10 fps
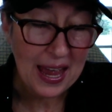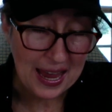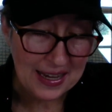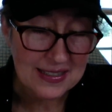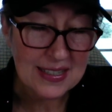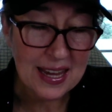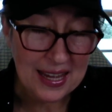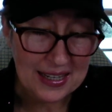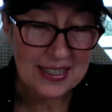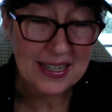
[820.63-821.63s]
as
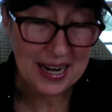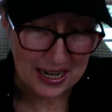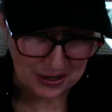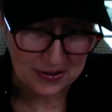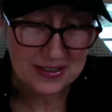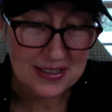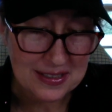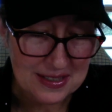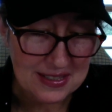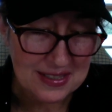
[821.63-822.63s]
an
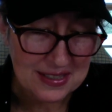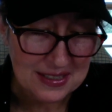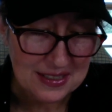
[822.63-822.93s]
inheritance.